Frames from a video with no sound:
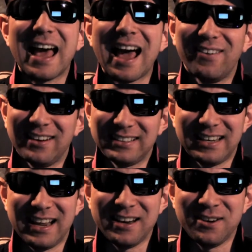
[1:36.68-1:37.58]
that
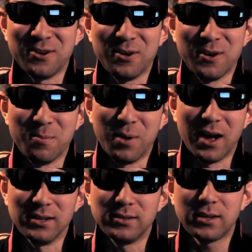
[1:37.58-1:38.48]
resonate in your
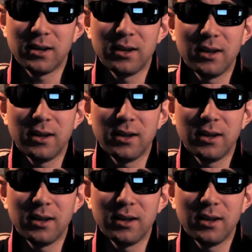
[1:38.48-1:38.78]
earbuds.